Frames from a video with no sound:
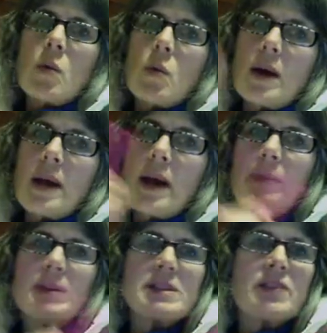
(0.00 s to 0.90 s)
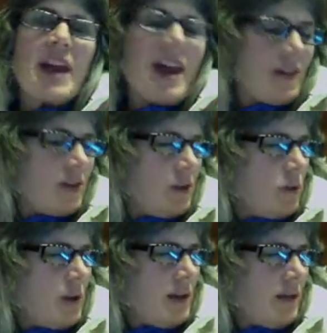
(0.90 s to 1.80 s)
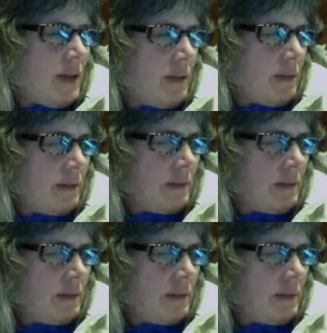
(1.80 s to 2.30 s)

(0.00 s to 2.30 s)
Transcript: What happens if I had 3 of them?